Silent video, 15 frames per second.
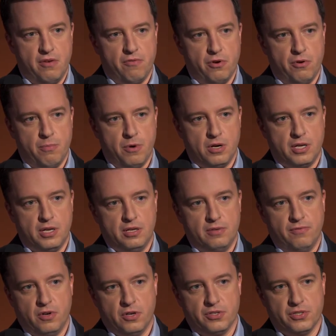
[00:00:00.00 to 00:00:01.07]
for your
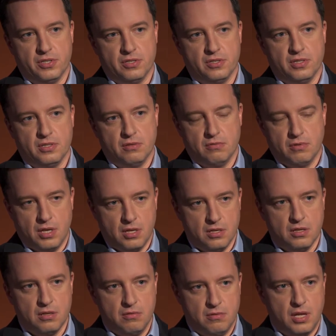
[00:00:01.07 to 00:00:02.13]
marketing versus
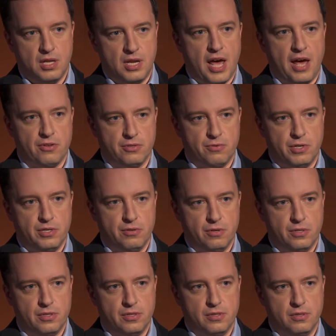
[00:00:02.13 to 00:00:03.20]
in in-house
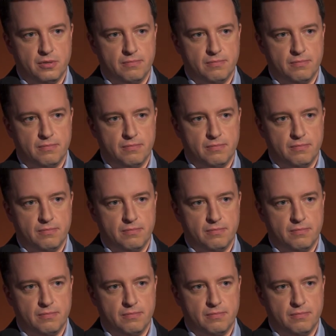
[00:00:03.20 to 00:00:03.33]
resources?